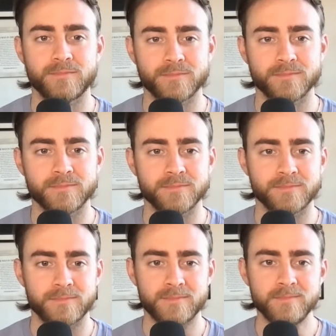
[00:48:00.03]

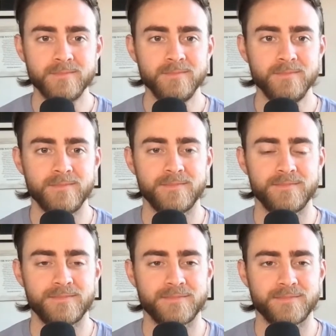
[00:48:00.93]

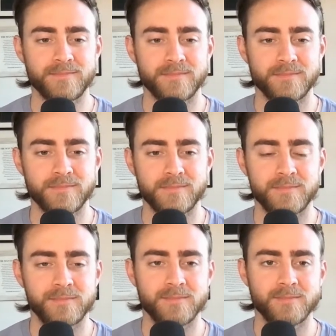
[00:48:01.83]

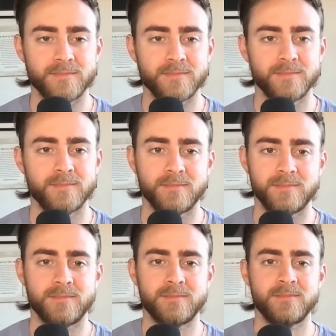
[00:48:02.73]

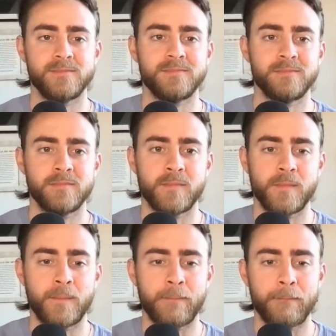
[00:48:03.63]

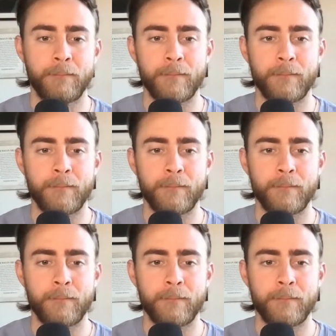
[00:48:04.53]
[no speech]